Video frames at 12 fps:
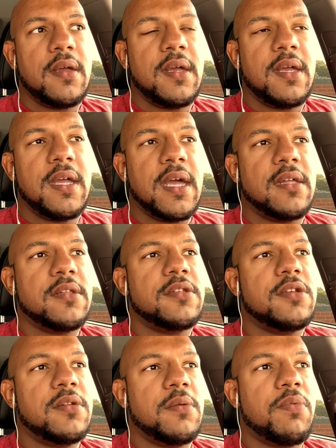get
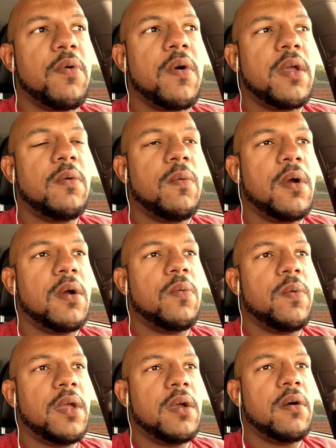to the point where
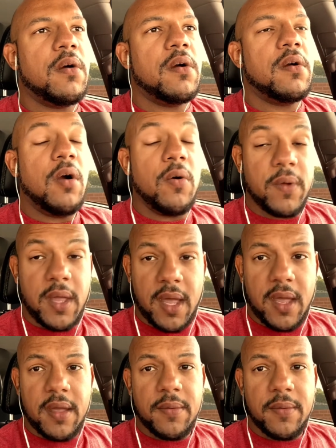we are okay.